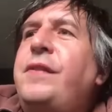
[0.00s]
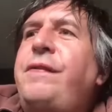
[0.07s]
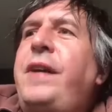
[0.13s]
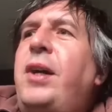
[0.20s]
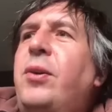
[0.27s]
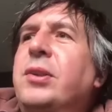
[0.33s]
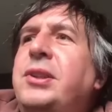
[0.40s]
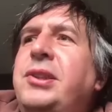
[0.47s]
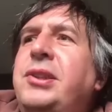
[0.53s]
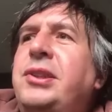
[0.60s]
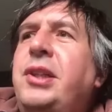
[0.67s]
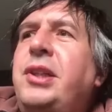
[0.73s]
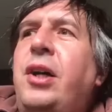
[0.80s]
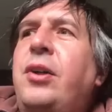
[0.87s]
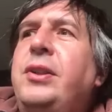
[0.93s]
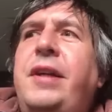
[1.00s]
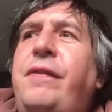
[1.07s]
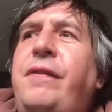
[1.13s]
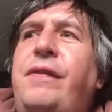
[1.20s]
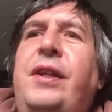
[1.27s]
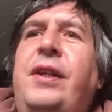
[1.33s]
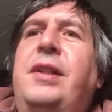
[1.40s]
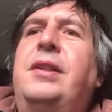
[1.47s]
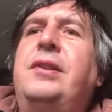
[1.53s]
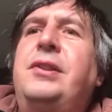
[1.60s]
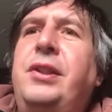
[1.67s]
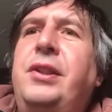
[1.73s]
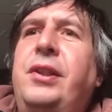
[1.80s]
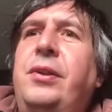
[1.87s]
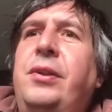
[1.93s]
felt so different
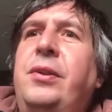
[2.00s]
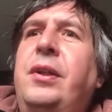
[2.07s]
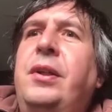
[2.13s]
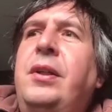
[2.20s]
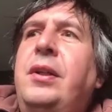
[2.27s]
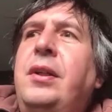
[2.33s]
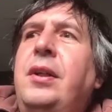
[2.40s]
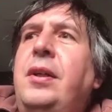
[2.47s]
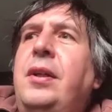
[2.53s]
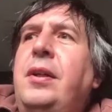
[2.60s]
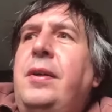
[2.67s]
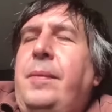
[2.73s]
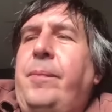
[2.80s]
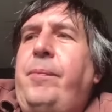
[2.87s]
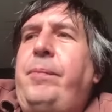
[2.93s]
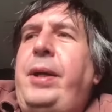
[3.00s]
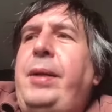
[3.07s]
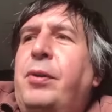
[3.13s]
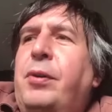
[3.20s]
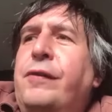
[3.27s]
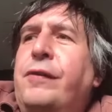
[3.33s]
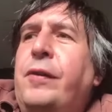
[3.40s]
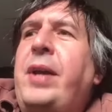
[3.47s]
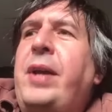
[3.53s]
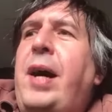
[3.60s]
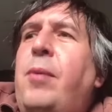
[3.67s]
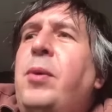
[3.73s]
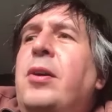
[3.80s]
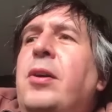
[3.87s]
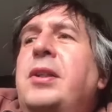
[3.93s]
to people from
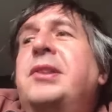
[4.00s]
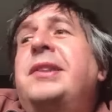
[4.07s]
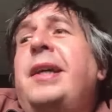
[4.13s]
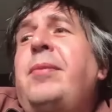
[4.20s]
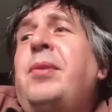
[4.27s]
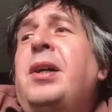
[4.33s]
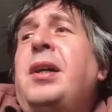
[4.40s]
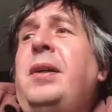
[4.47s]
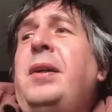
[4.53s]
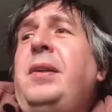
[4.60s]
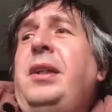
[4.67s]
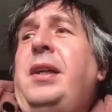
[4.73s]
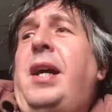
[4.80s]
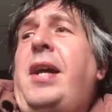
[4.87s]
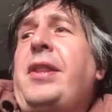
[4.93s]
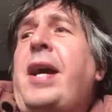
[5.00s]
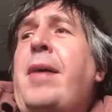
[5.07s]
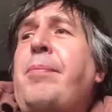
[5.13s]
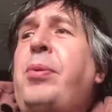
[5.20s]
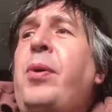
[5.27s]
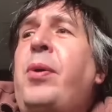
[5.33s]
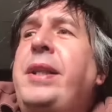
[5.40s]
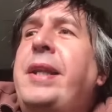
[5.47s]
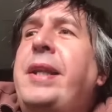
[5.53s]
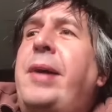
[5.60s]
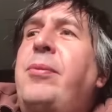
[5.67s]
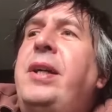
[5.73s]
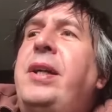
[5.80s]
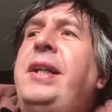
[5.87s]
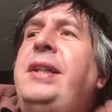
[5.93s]
that world, because they were, at that point, they
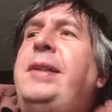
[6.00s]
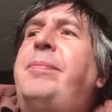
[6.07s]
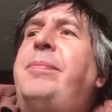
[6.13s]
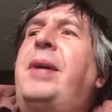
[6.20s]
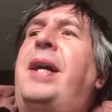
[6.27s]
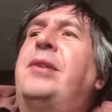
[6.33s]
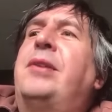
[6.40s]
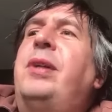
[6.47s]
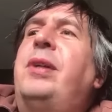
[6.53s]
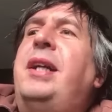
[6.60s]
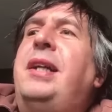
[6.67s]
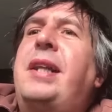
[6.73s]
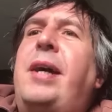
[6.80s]
were an indie band, really.